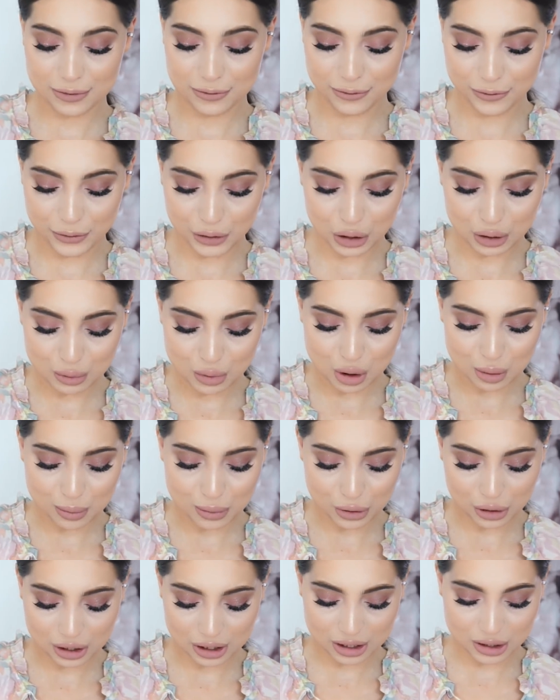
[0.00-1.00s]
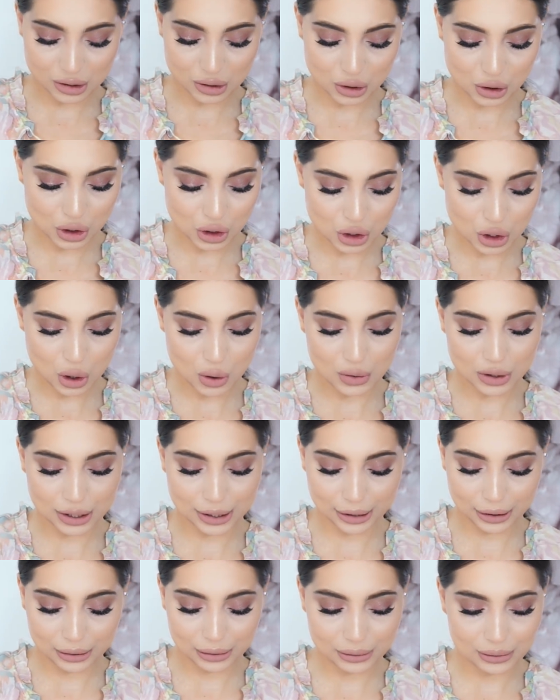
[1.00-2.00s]
a few more products to show
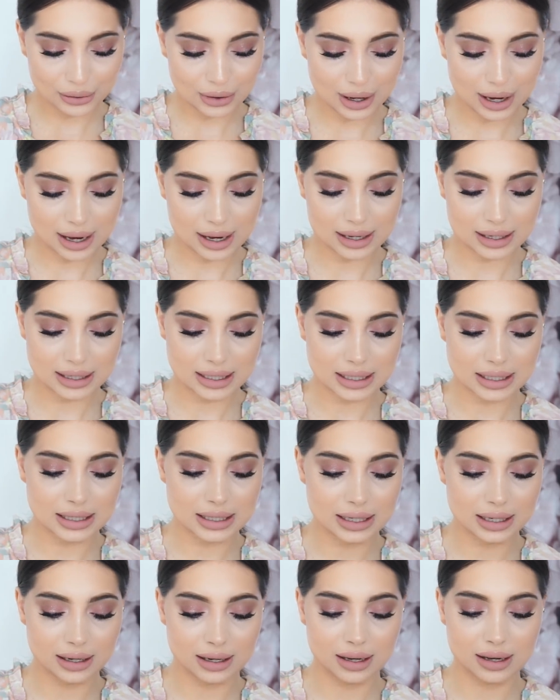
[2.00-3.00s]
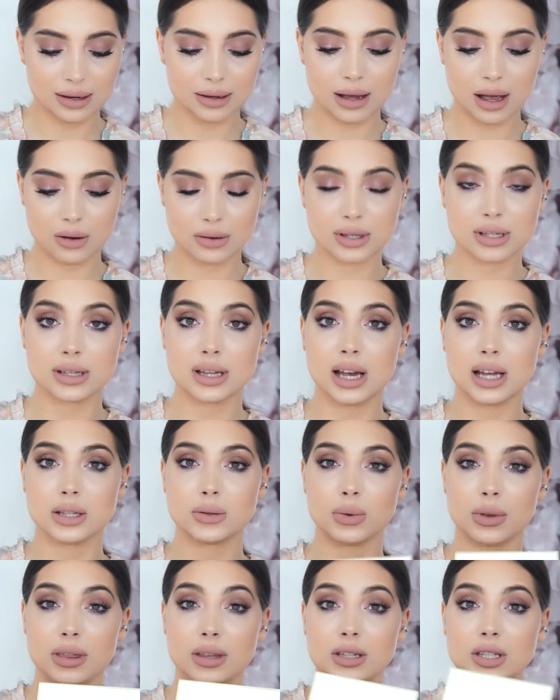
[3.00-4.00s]
you, and I'll
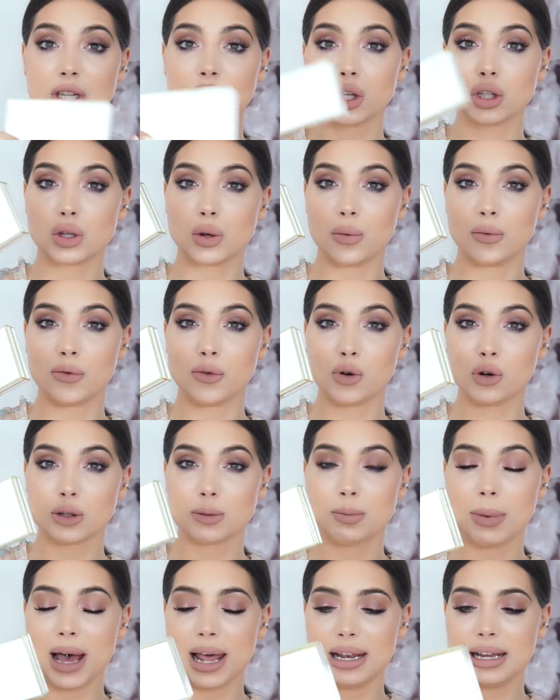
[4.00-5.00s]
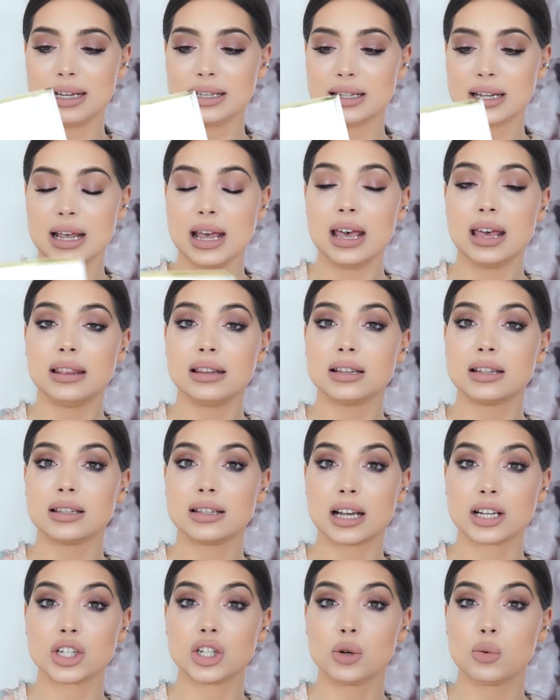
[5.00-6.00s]
start with this Tom Ford palette. This
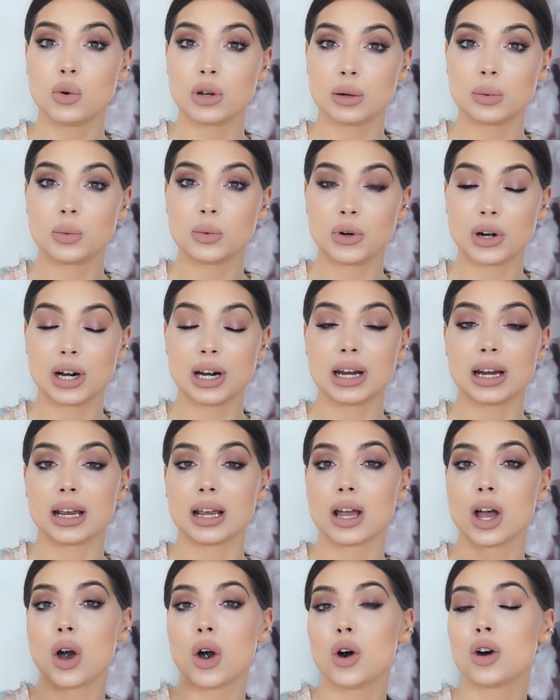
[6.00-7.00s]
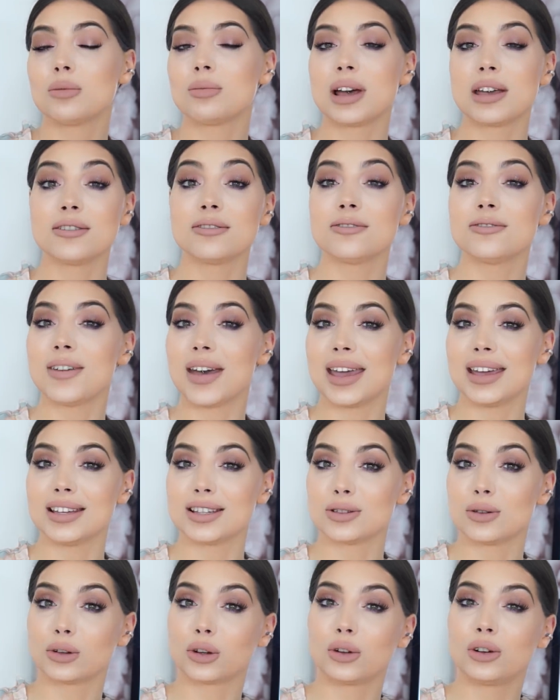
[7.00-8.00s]
is actually what I'm wearing on my
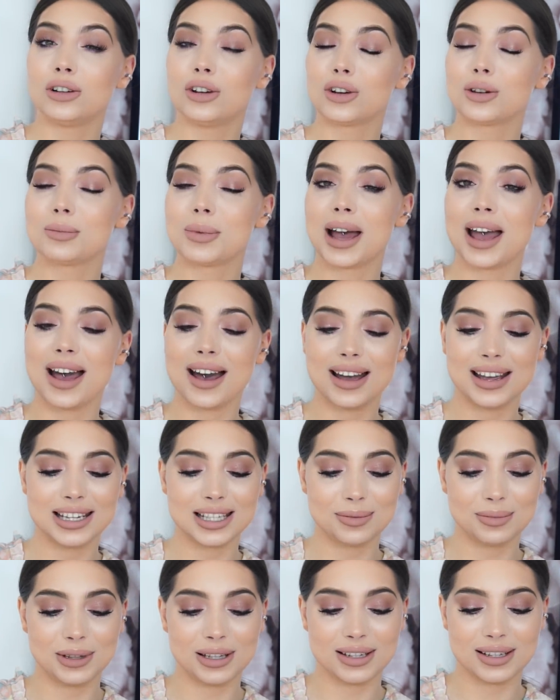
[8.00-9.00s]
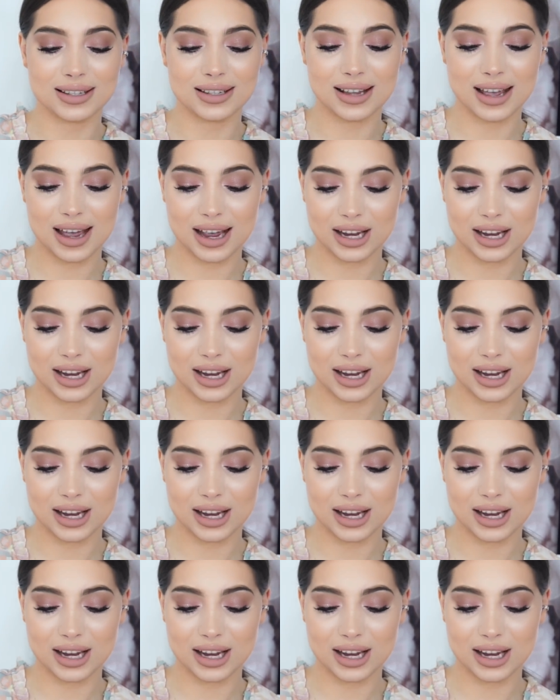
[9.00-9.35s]
face, not only on my eyes, but this is